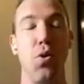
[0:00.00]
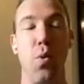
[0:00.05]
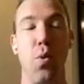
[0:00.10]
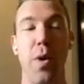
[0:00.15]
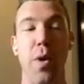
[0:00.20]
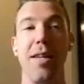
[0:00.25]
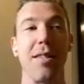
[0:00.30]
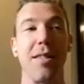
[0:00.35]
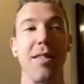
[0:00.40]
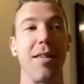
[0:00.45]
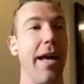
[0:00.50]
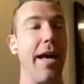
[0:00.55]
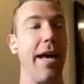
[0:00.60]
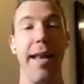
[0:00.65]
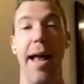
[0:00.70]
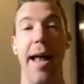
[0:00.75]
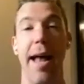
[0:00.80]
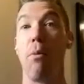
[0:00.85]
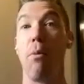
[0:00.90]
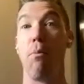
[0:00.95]
2 weeks.
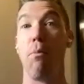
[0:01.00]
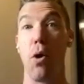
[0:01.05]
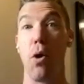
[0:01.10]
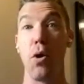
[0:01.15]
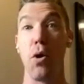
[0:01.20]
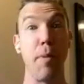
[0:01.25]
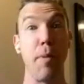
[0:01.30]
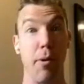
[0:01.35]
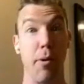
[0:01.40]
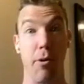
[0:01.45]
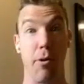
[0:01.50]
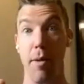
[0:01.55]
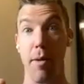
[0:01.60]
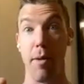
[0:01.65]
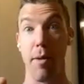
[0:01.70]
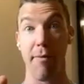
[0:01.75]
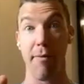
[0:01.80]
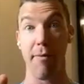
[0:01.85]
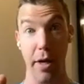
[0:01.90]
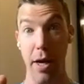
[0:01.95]
And now most people
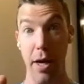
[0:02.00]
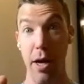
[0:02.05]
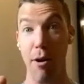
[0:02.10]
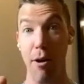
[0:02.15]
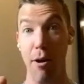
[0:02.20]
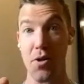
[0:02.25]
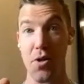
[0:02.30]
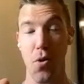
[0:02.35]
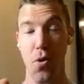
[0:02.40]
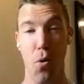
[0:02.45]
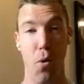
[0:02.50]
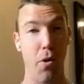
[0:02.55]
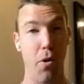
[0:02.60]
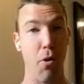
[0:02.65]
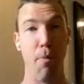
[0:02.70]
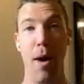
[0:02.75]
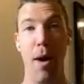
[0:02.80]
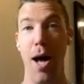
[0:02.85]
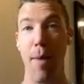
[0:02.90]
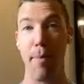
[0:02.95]
are on them for years,
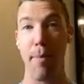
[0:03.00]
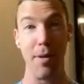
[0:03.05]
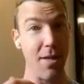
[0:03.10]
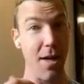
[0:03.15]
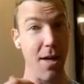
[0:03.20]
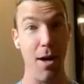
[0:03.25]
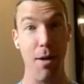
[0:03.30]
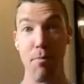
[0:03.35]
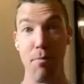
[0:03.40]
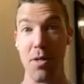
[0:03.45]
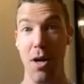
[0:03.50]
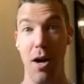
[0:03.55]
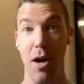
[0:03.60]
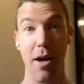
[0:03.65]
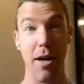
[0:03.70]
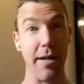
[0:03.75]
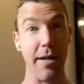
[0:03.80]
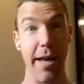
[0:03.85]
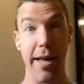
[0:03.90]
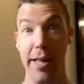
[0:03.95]
or they're popping
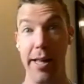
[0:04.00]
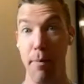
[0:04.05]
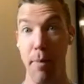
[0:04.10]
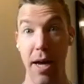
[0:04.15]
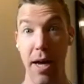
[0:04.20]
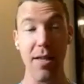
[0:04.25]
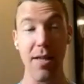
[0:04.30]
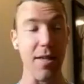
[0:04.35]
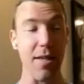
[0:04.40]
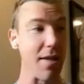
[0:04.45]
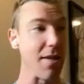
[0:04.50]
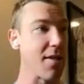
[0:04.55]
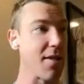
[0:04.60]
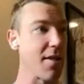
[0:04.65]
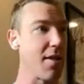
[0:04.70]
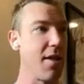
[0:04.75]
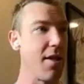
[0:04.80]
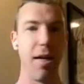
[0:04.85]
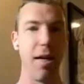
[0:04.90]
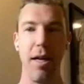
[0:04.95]
Tums on a daily
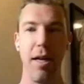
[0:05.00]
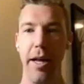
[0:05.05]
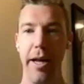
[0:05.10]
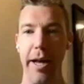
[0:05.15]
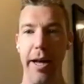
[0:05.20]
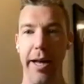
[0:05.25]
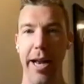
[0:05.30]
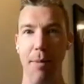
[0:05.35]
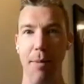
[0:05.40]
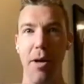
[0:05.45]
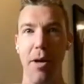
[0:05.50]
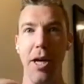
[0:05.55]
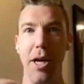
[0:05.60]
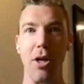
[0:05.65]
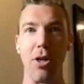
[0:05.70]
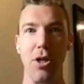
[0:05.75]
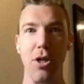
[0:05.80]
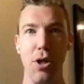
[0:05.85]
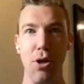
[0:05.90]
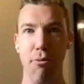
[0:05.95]
basis. And I'm
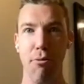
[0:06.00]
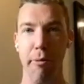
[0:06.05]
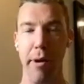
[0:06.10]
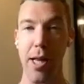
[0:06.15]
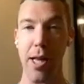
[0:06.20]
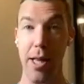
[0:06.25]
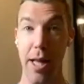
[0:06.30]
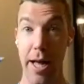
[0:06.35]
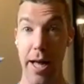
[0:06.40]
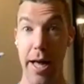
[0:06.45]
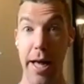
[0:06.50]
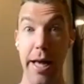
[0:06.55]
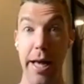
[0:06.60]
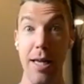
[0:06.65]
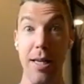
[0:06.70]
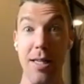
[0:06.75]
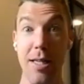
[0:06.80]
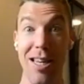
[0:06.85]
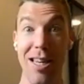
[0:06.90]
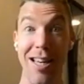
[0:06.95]
like, do you
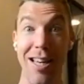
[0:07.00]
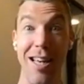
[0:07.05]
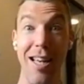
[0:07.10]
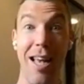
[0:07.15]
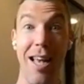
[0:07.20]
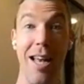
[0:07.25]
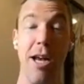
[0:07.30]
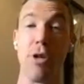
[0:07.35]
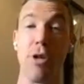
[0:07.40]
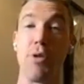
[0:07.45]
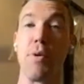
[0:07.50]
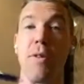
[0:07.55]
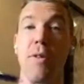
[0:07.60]
realize, and